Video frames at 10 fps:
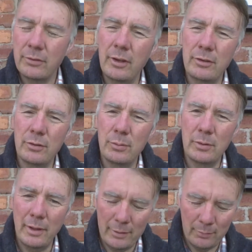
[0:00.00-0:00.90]
Jesus was
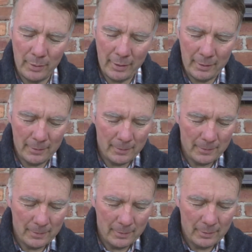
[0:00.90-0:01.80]
led away,
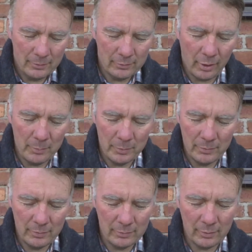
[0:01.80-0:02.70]
Simon
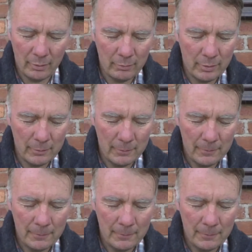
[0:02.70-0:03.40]
of Cyrene,